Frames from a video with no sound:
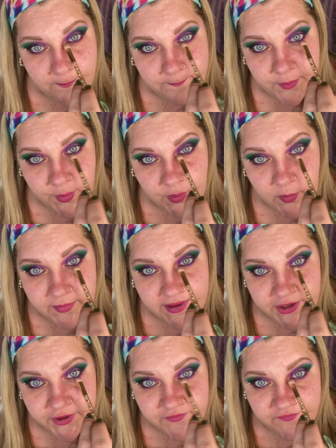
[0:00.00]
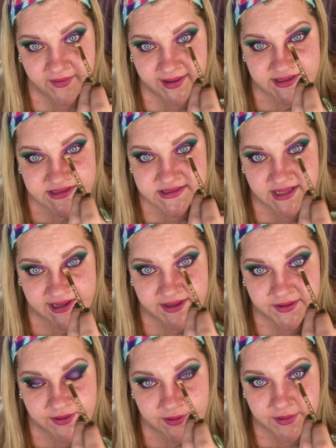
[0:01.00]
boom in your face,
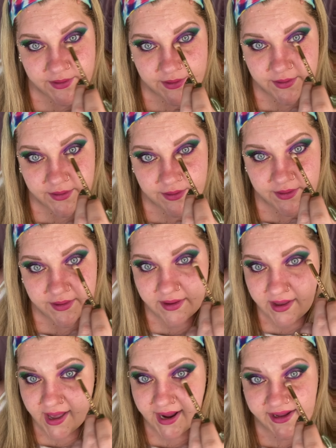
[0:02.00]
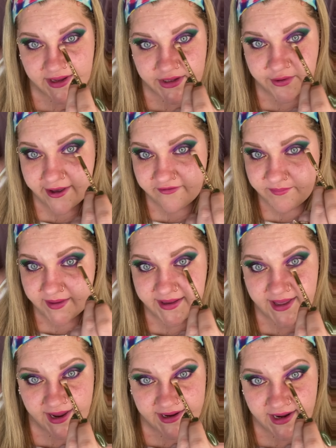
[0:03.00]
like, Haiga, you have pink
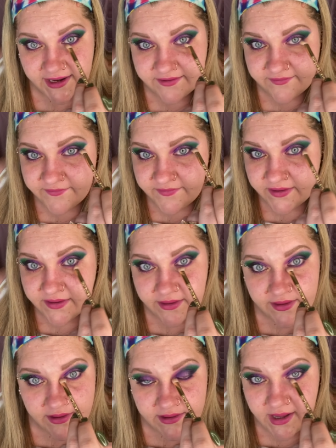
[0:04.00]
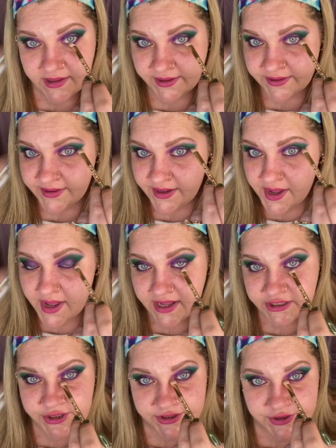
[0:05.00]
eye kind of color.
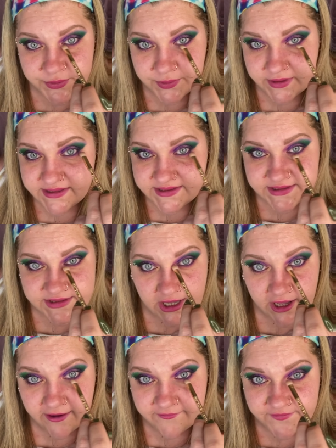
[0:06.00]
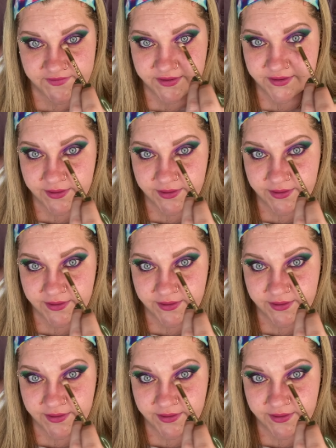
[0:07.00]
It's just a really soft.